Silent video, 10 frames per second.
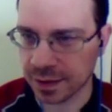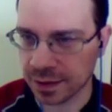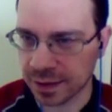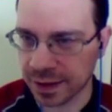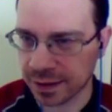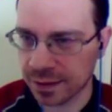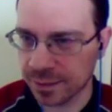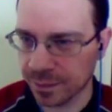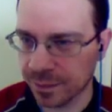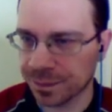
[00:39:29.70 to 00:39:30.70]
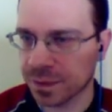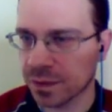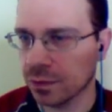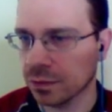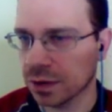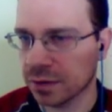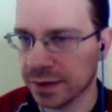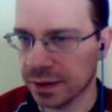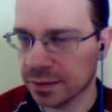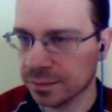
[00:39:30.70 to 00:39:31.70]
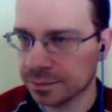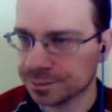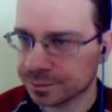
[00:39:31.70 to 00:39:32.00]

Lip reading: attack on the queen.